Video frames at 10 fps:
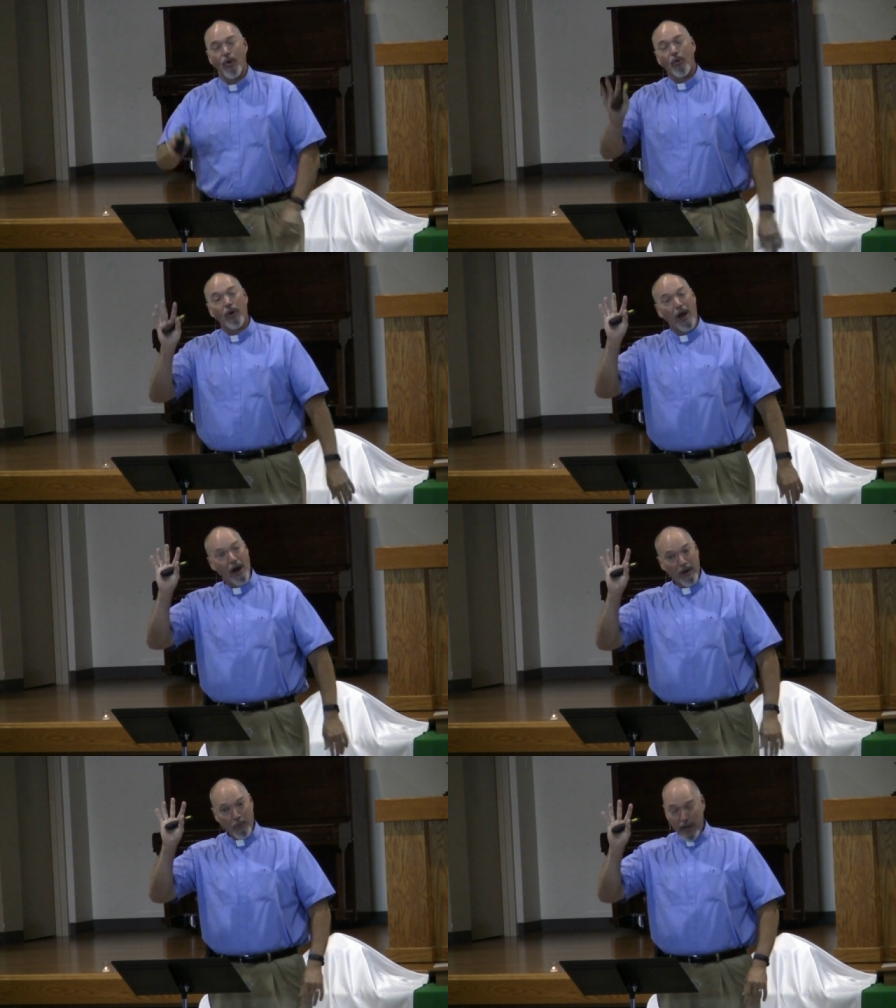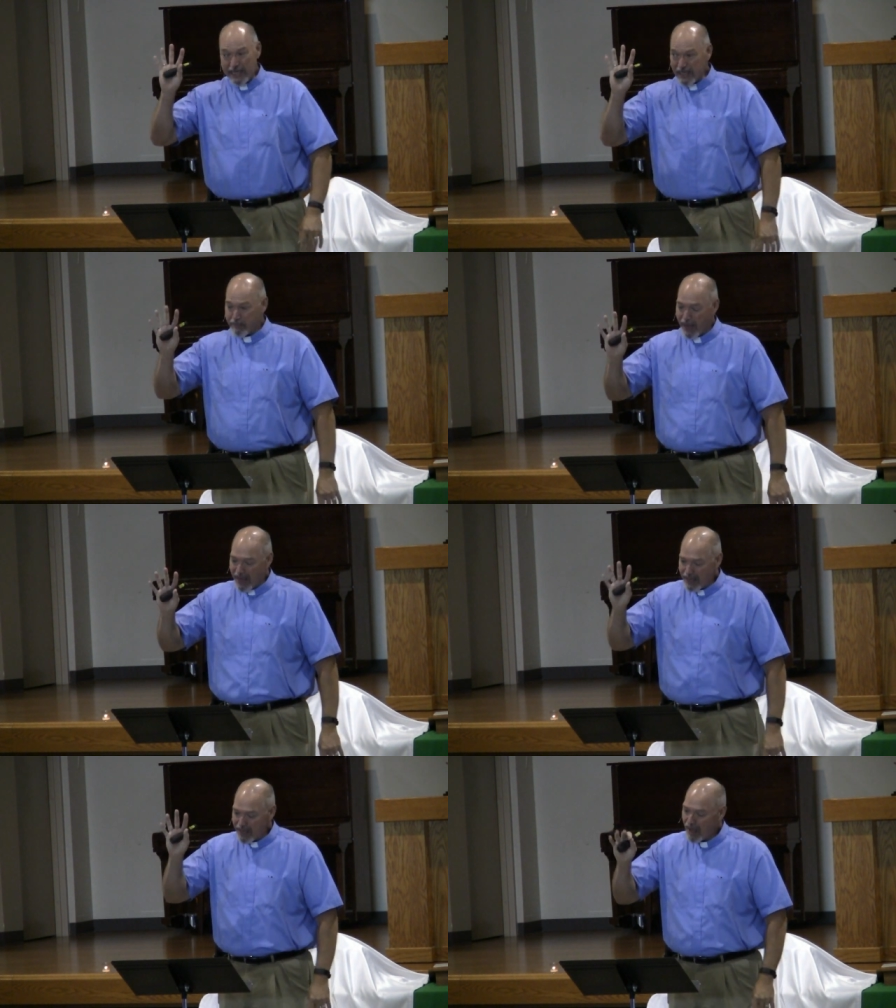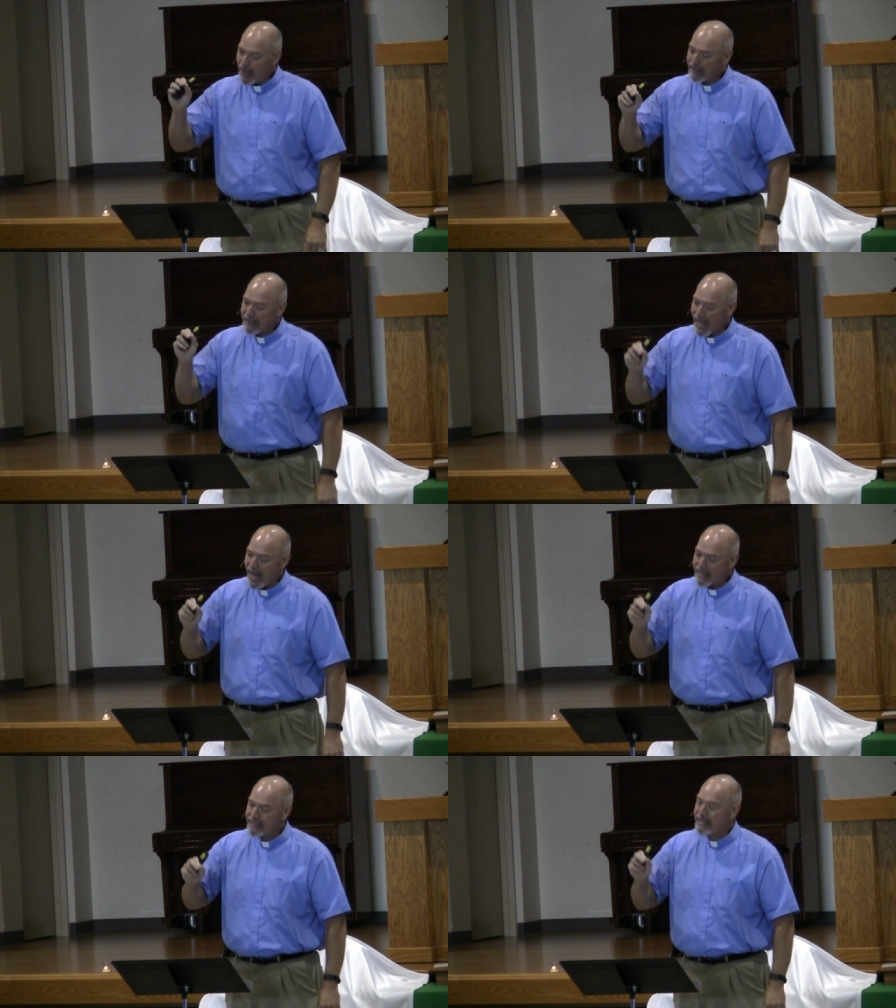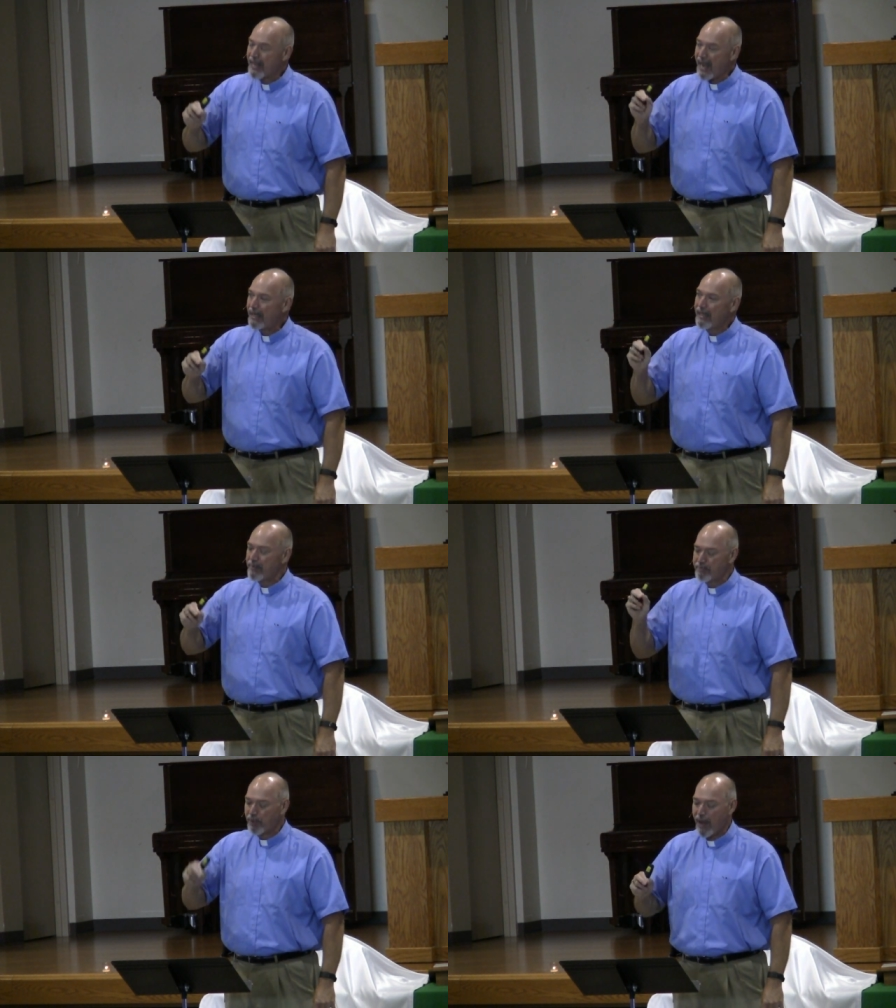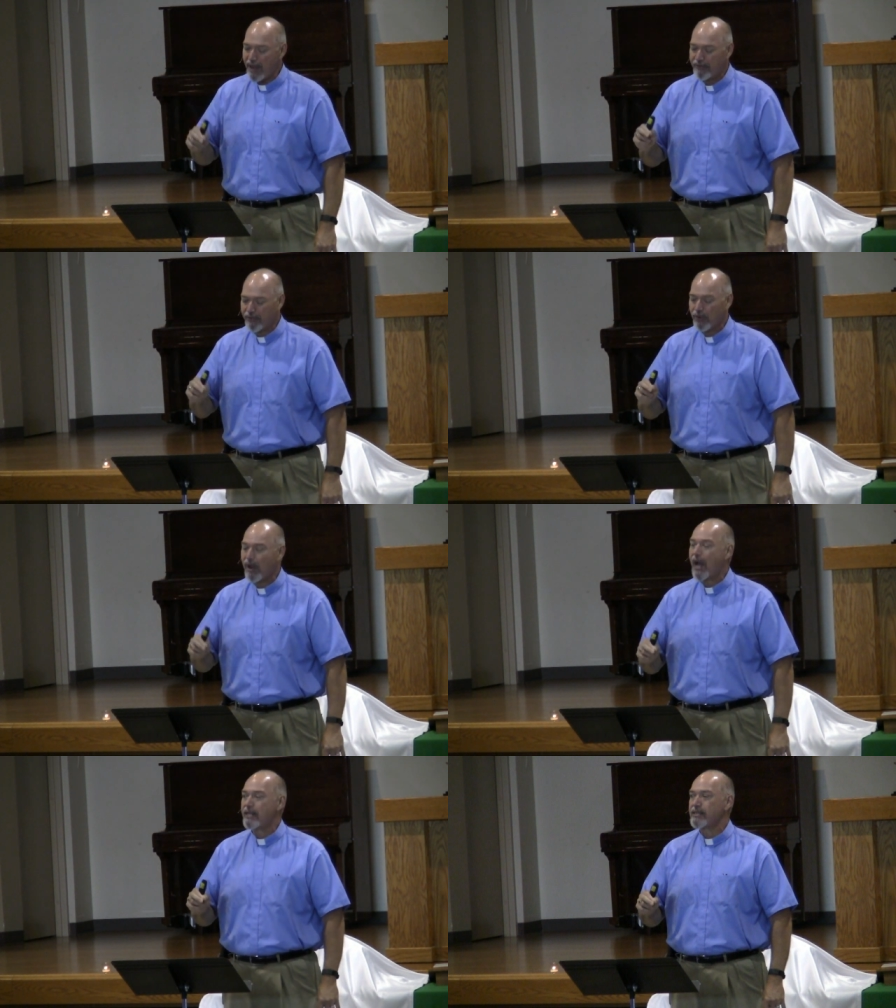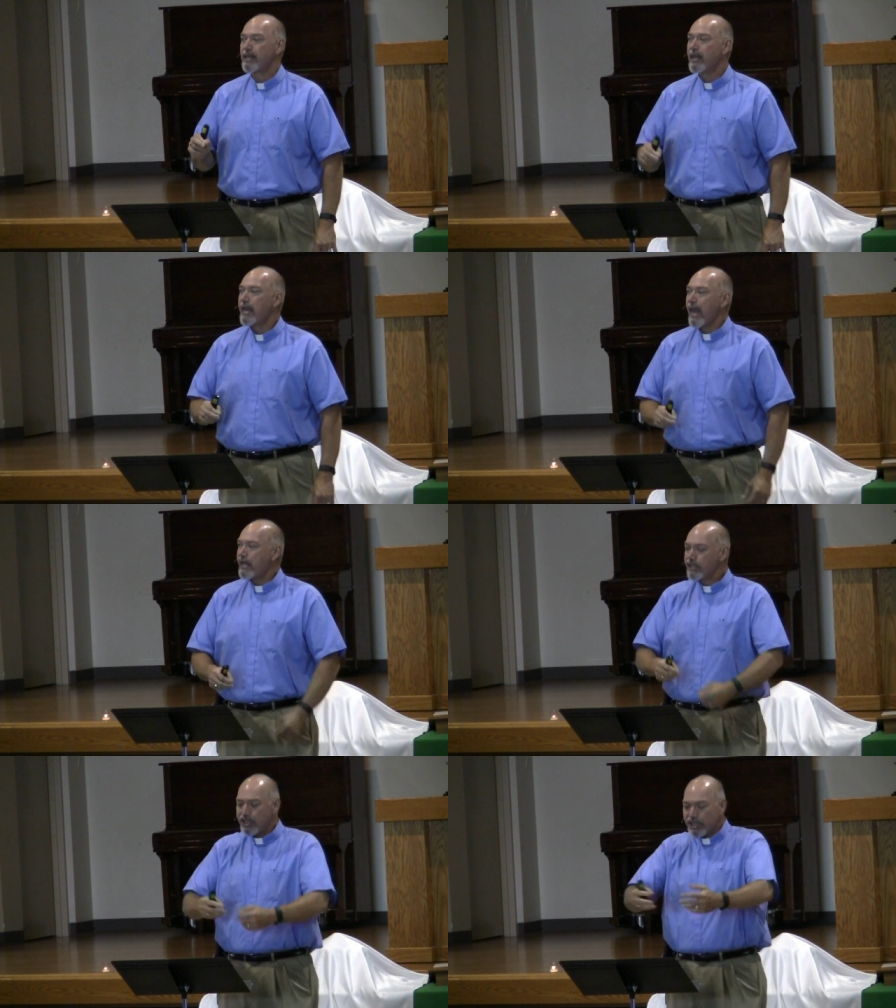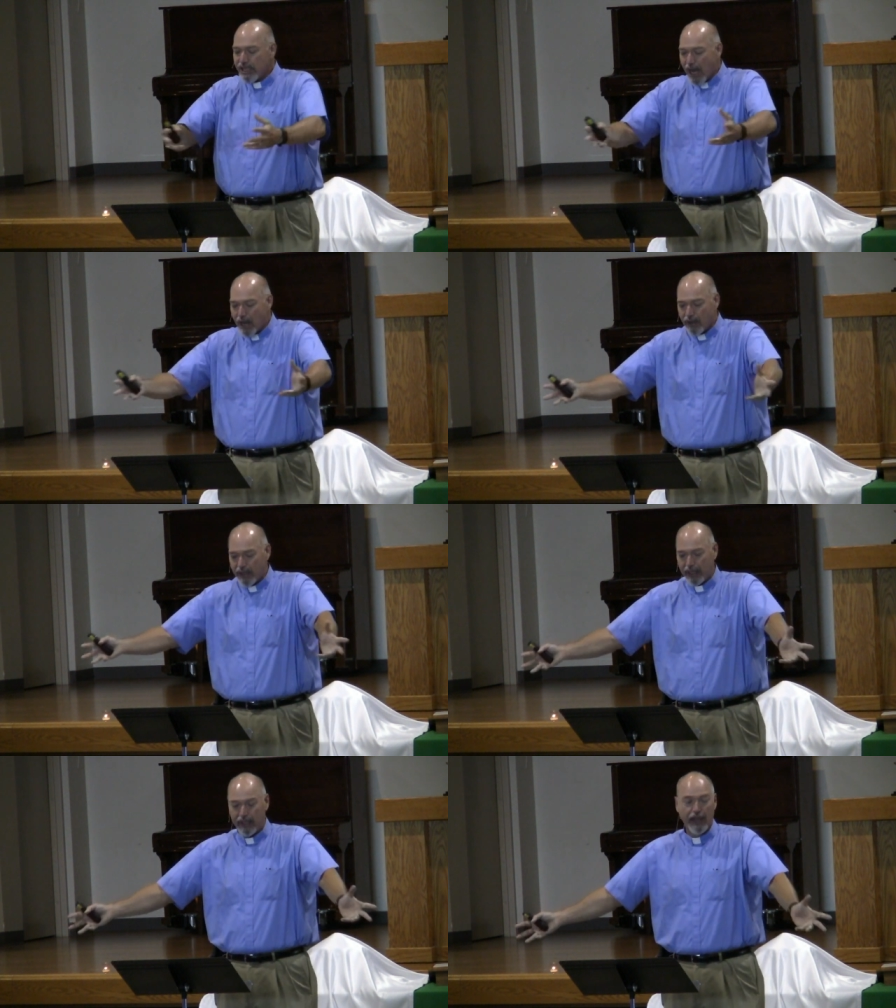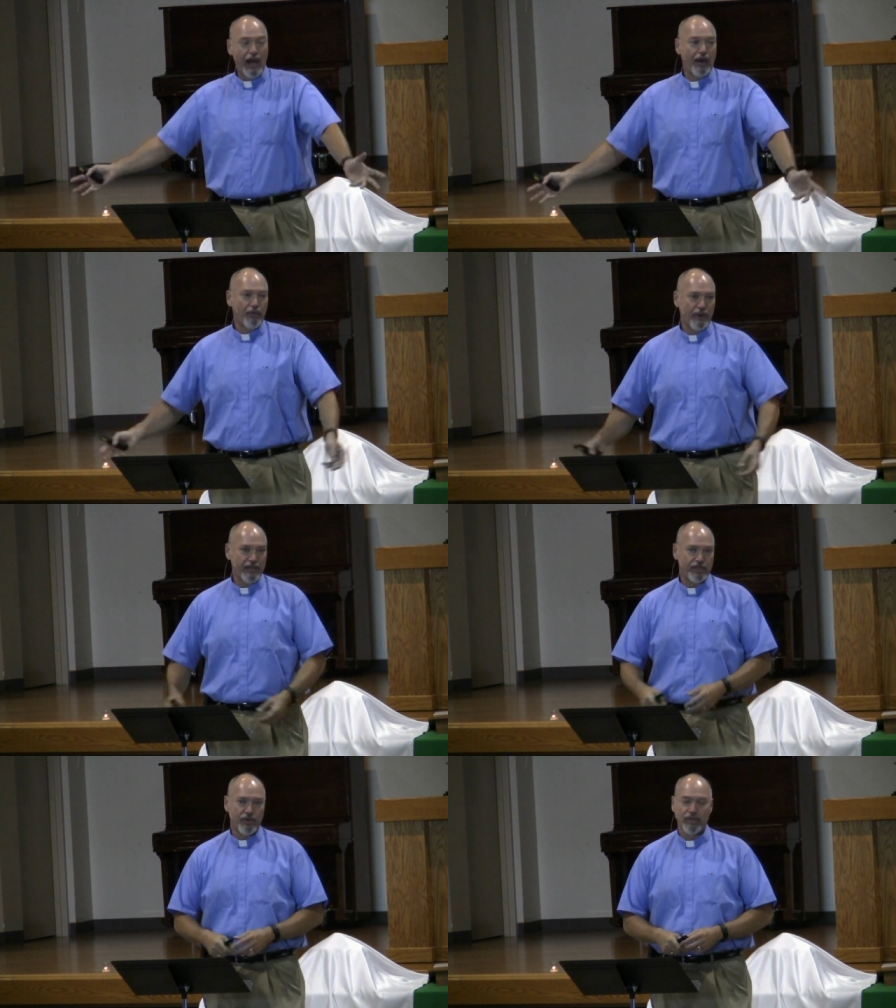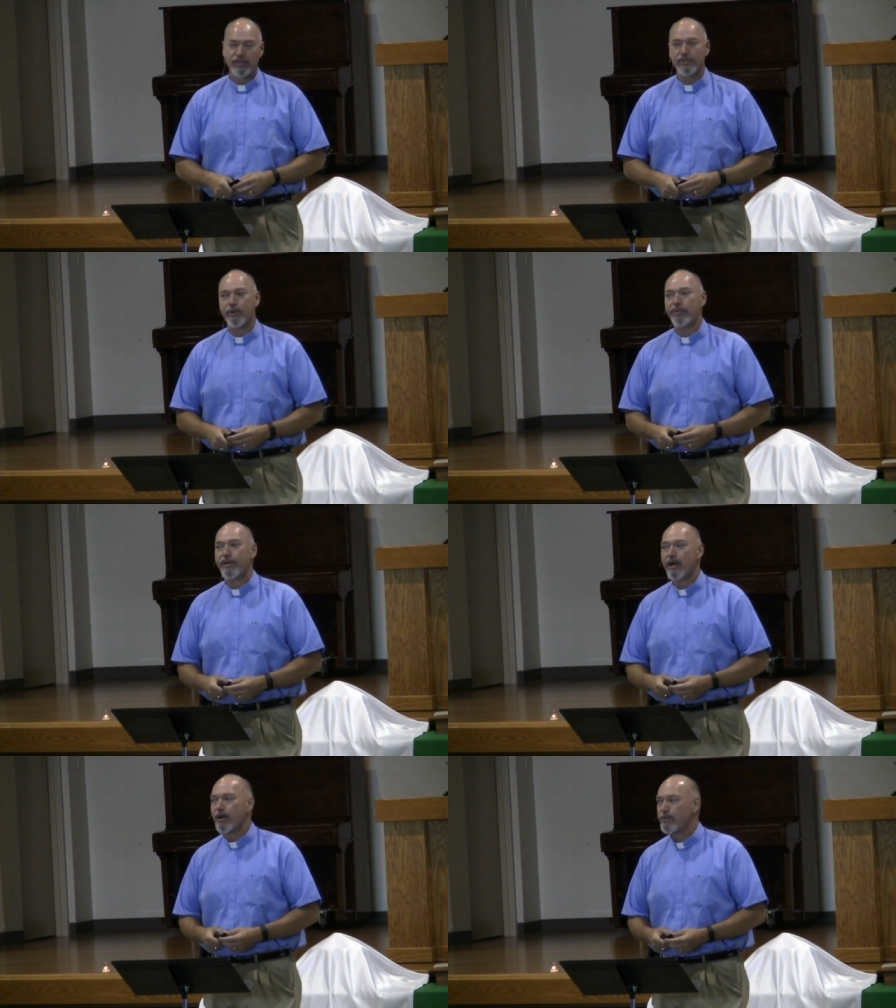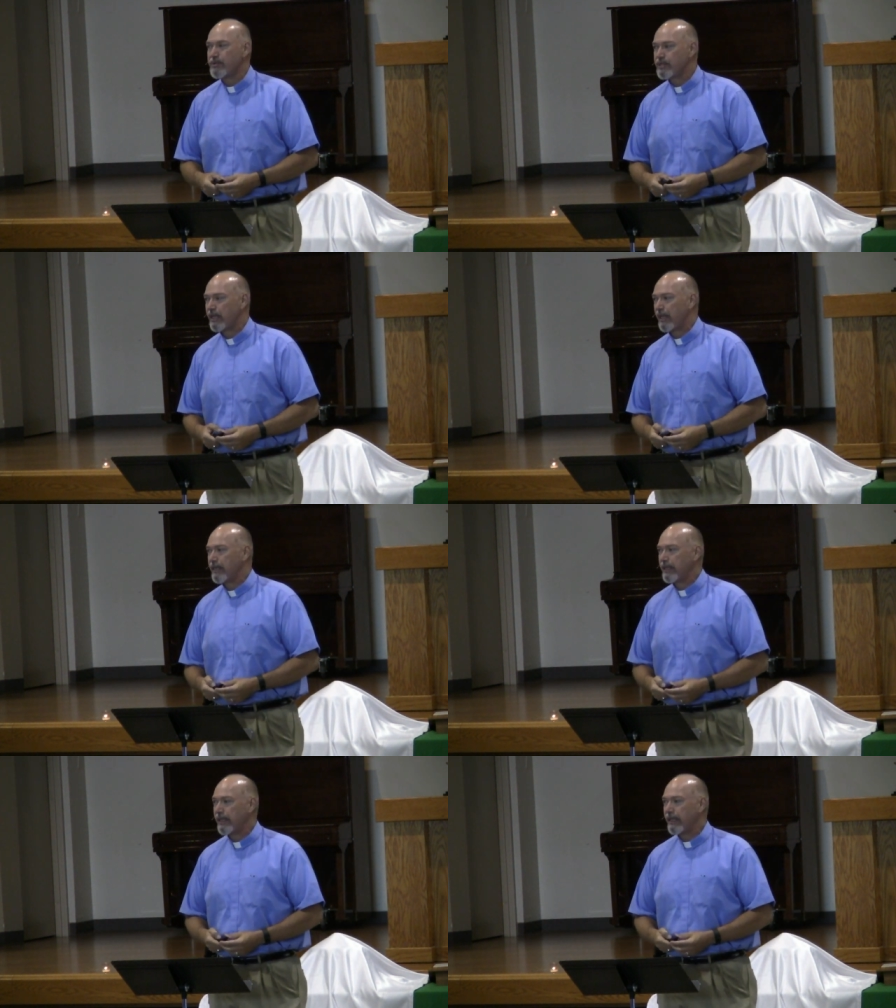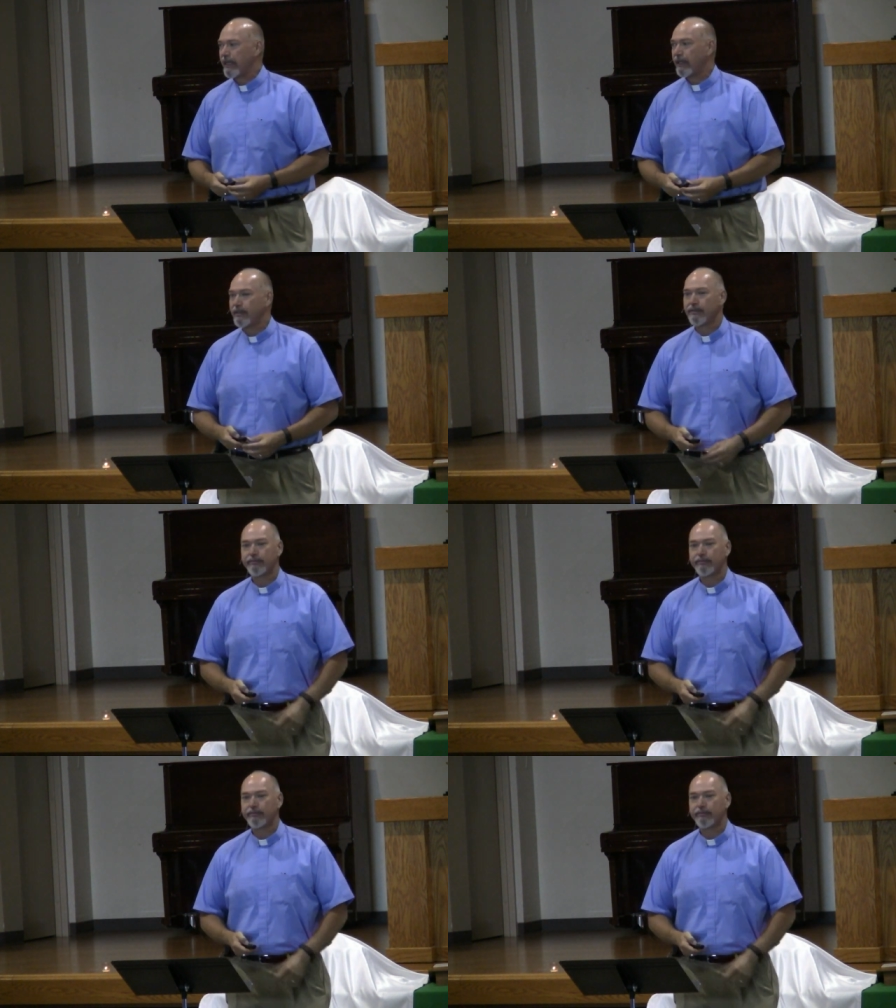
Or are we depending on God's daily bread for us and sharing our resources with those in need?